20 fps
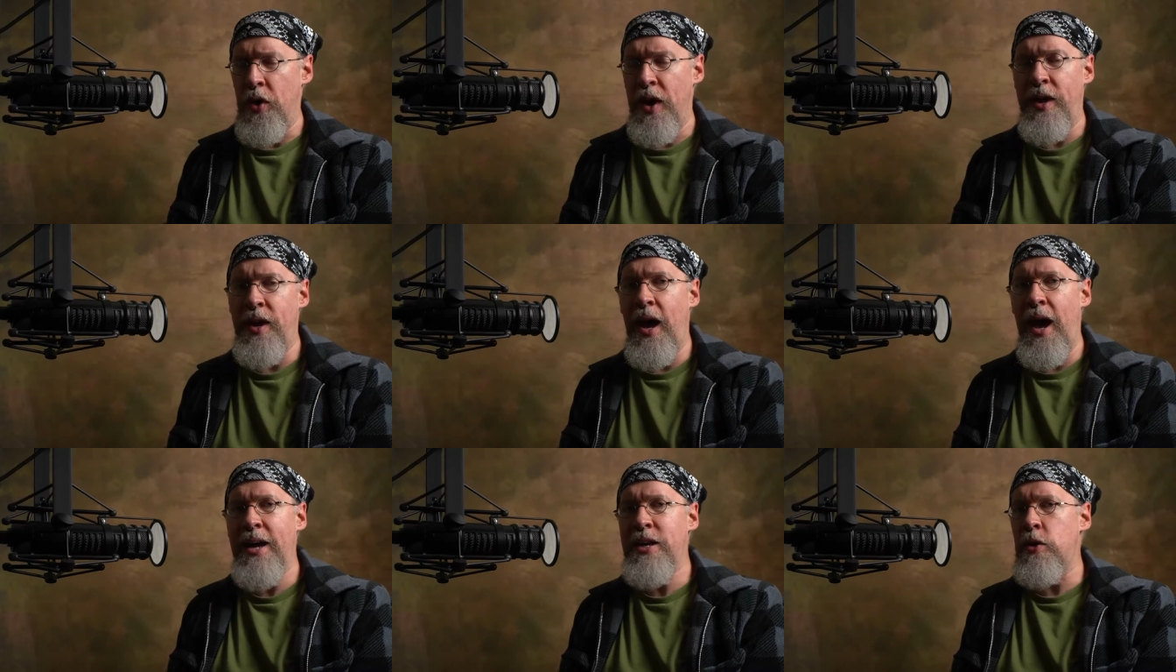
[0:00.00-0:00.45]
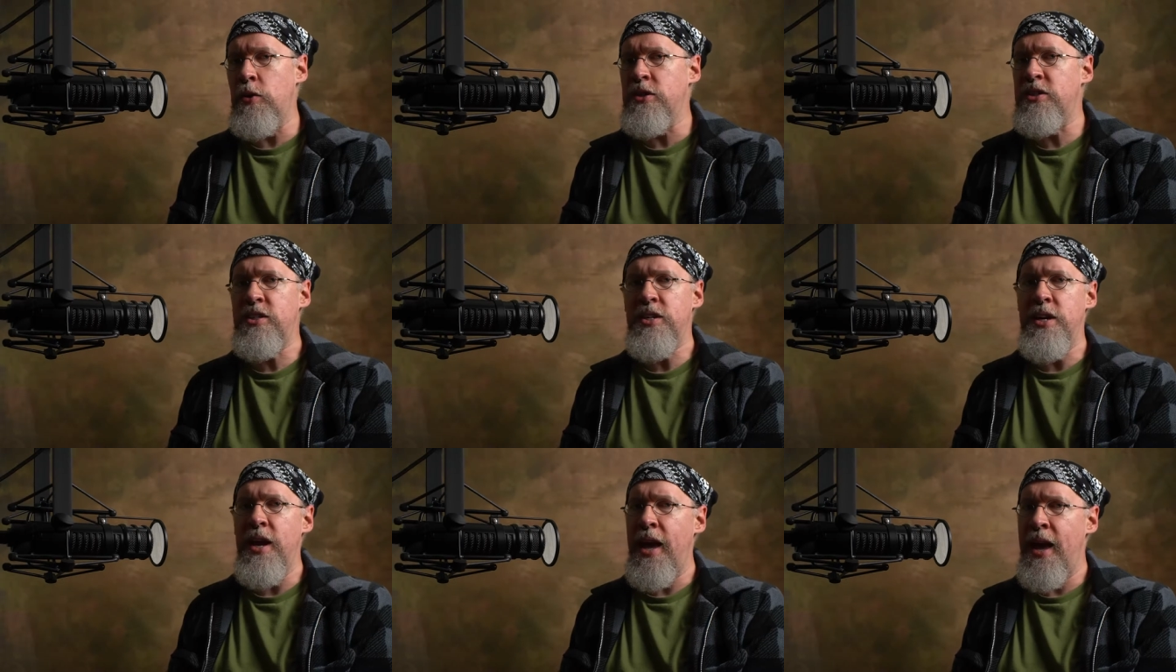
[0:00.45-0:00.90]
and I don't
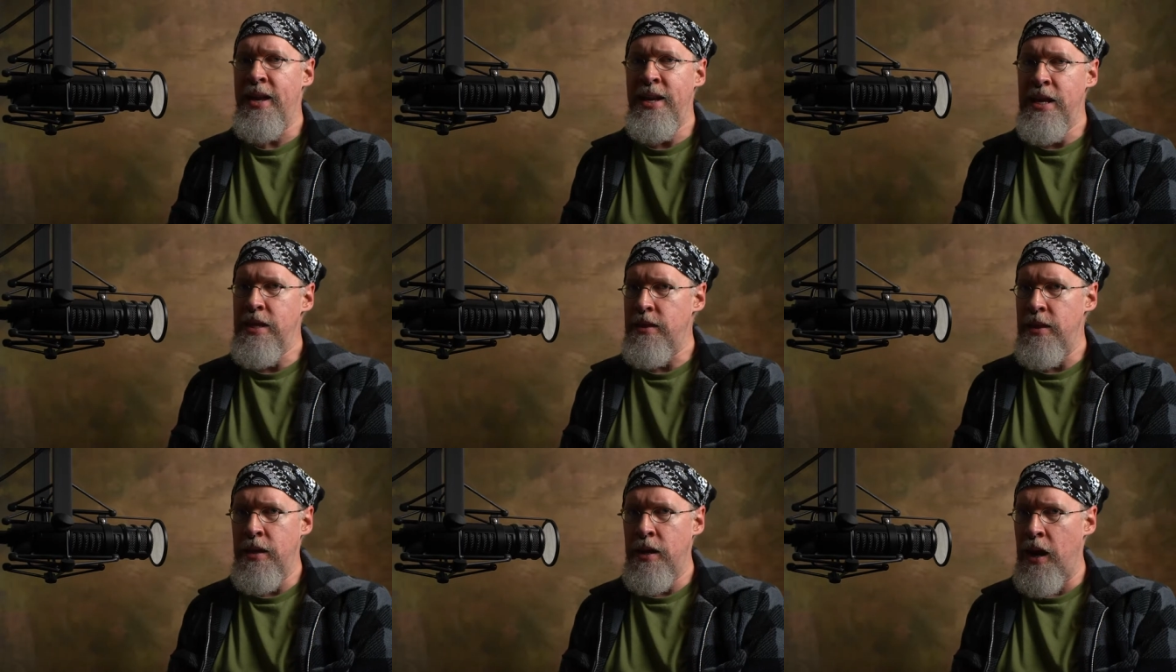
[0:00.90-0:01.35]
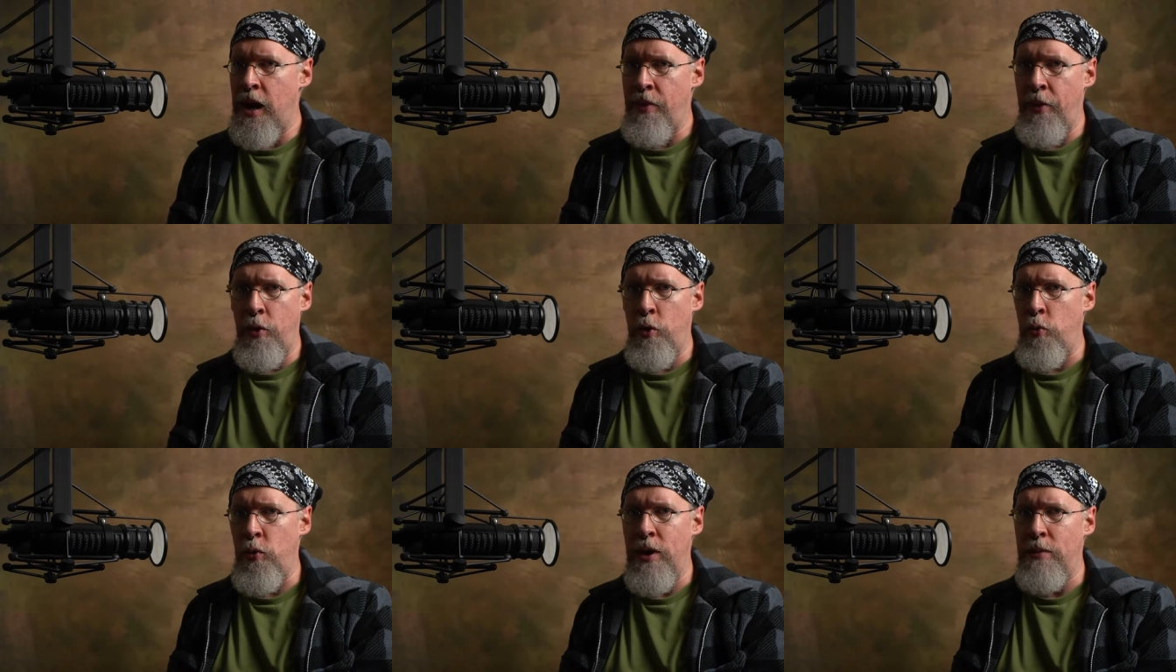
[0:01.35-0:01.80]
see anything on
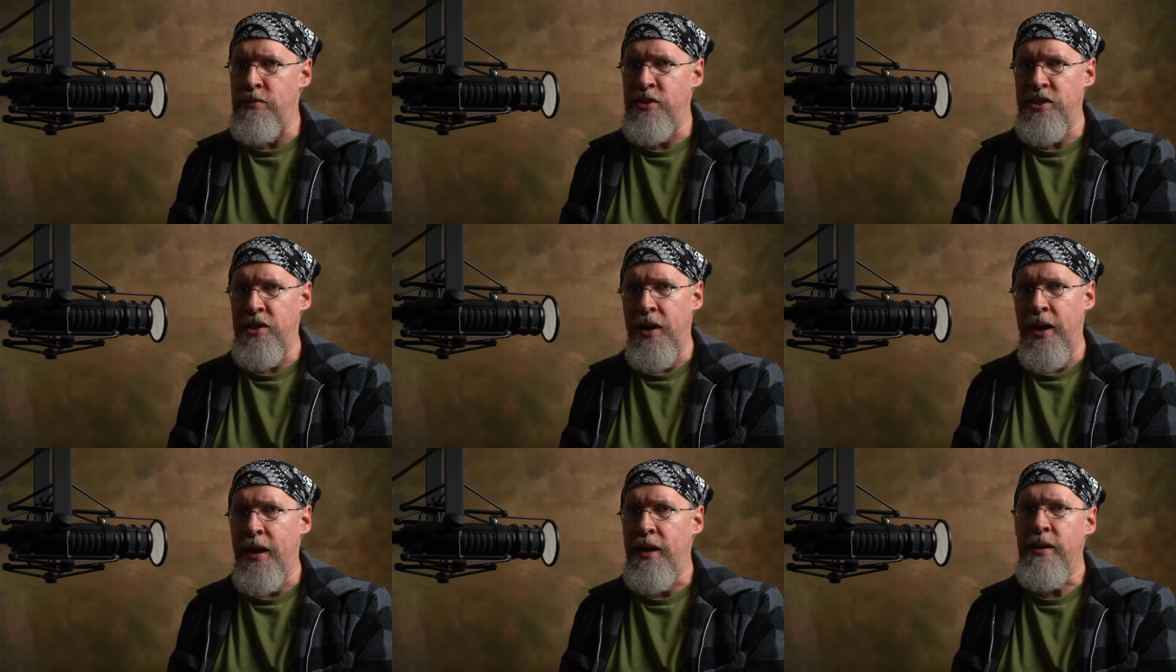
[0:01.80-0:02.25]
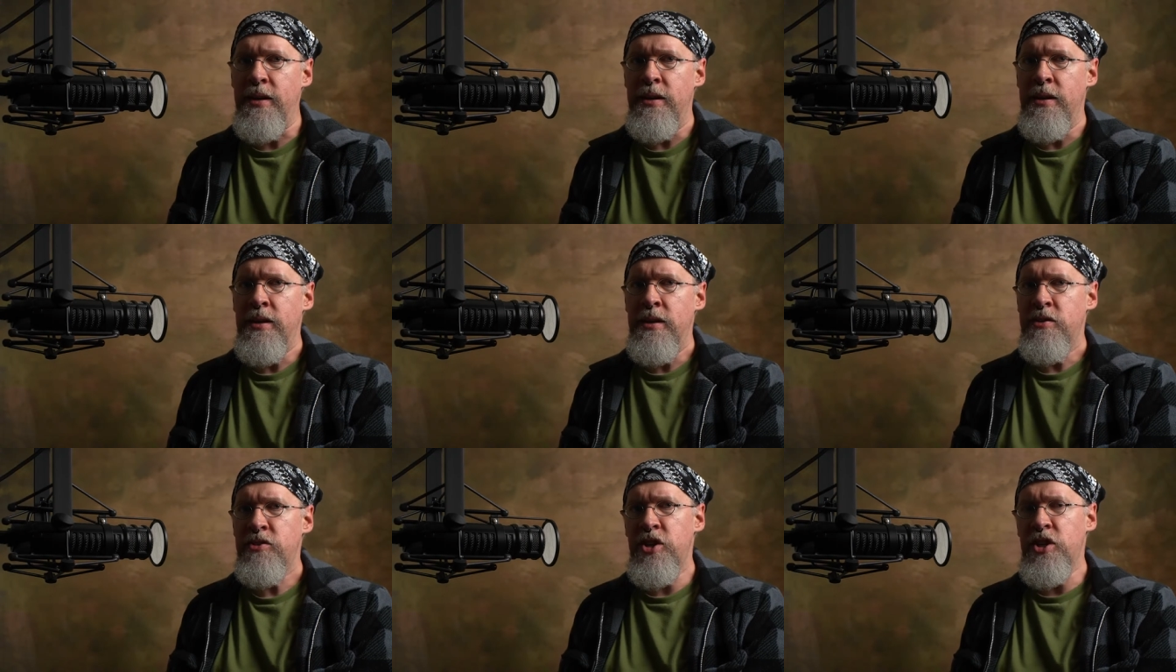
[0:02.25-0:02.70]
their website
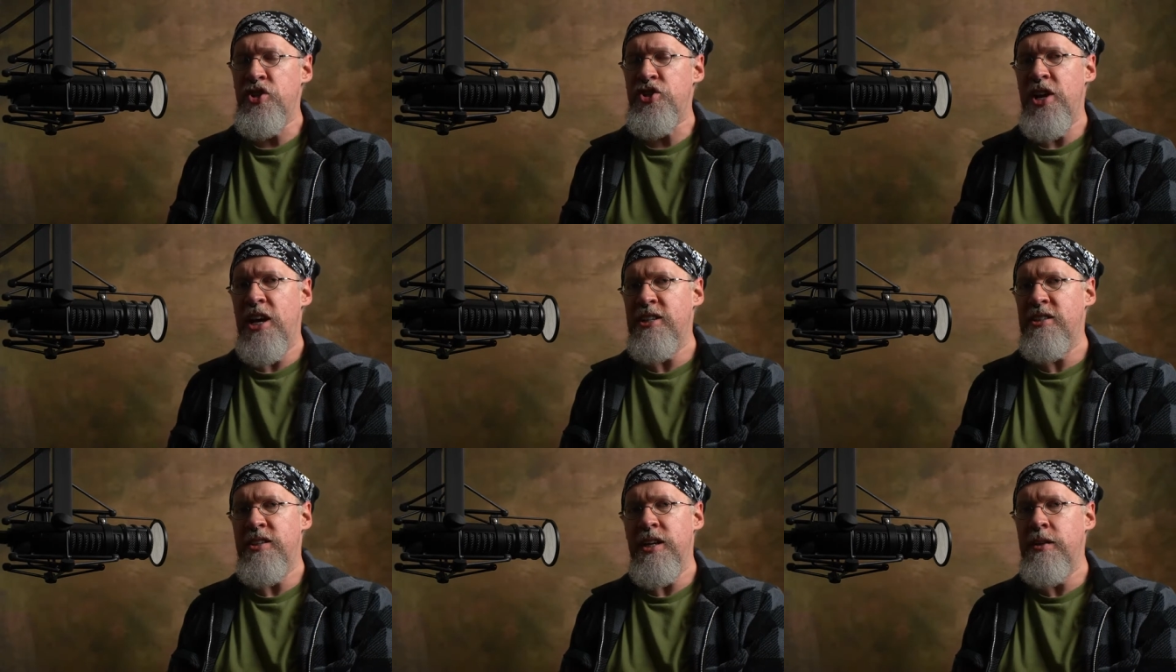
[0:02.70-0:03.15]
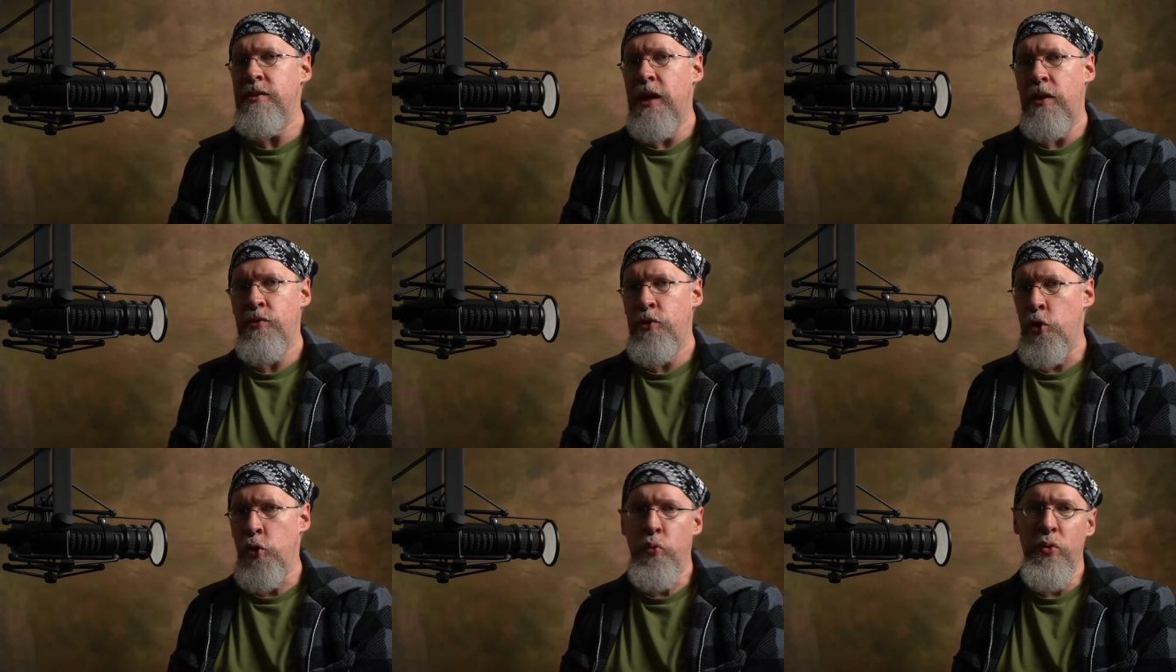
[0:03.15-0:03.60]
suggesting
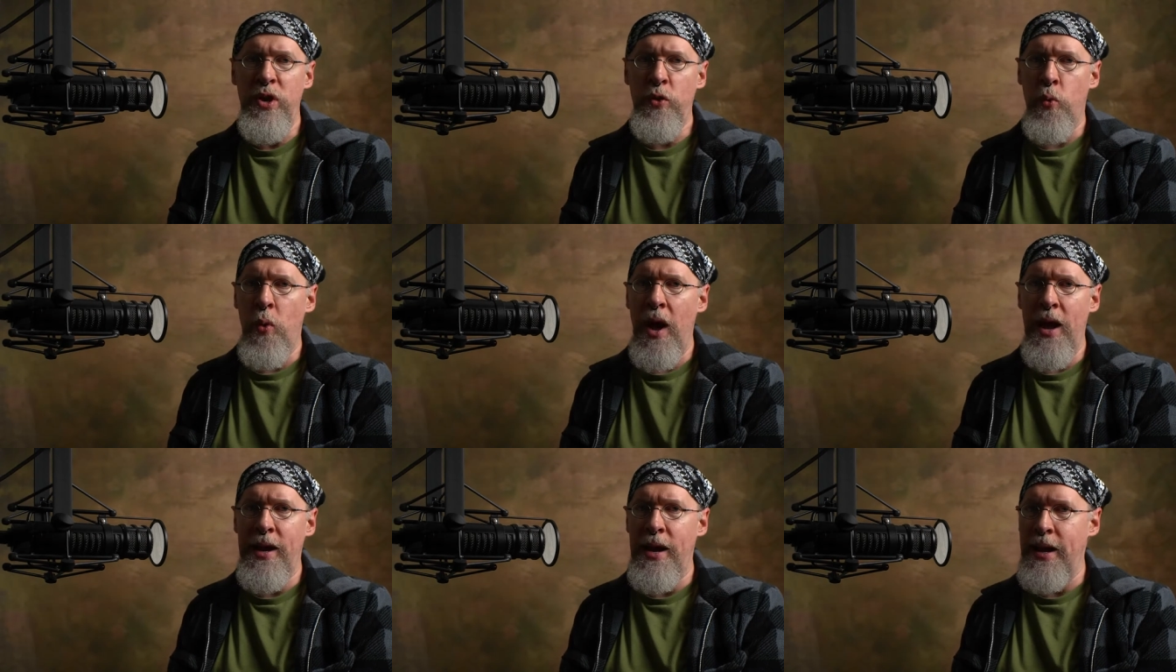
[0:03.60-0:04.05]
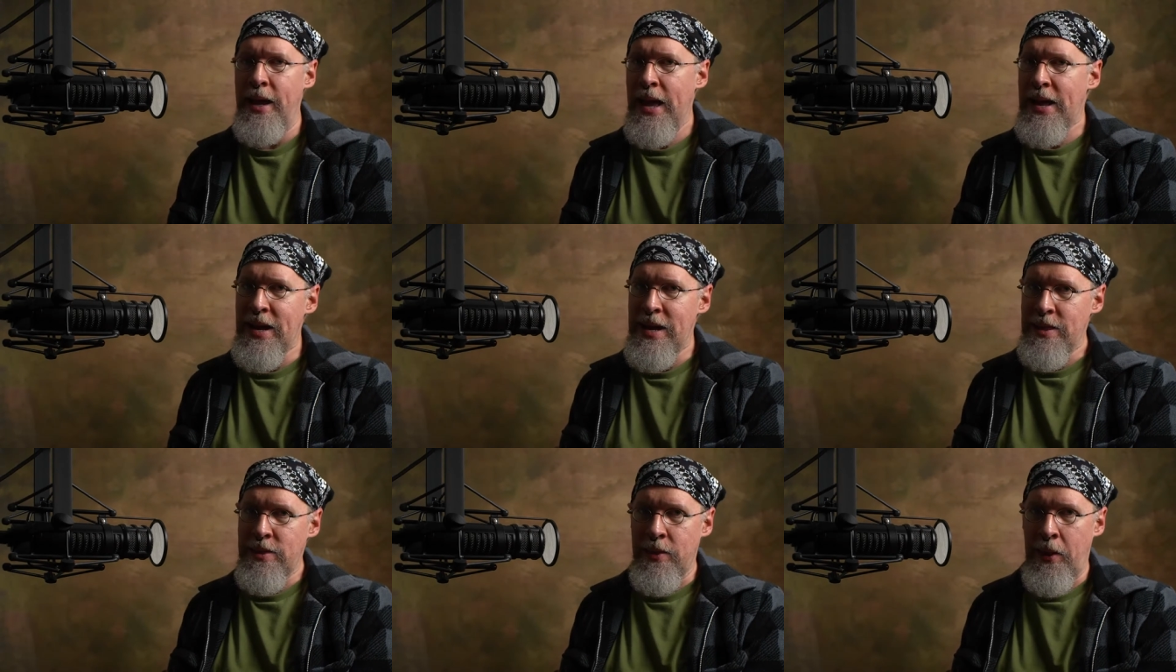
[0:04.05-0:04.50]
that they're rewriting
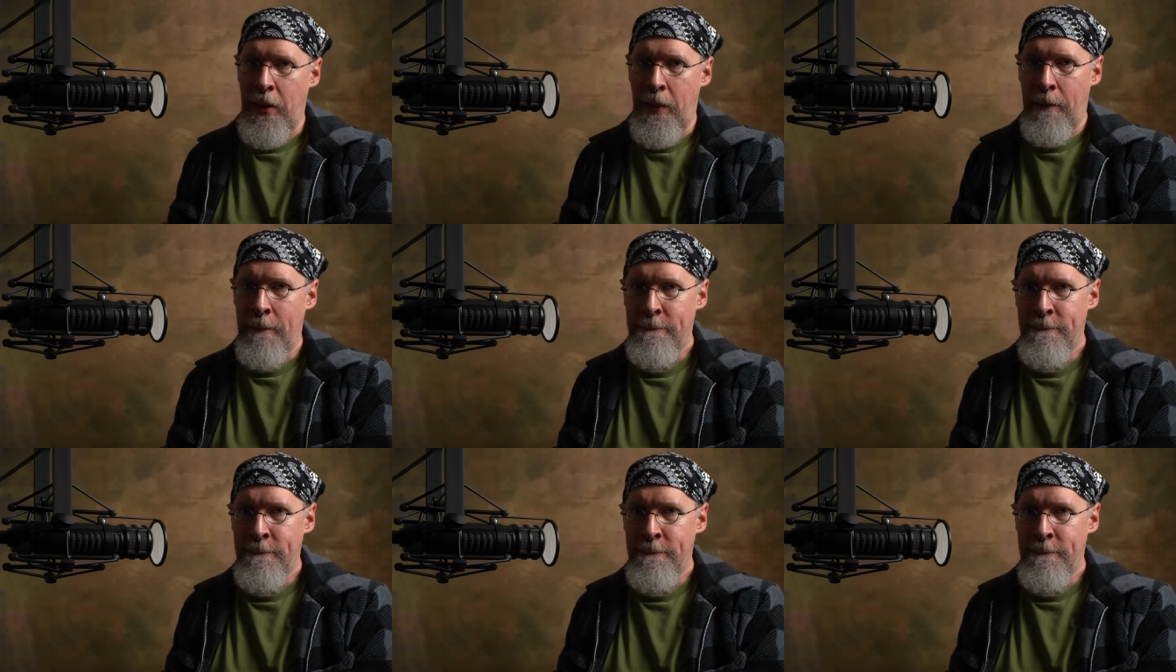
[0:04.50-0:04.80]
anything.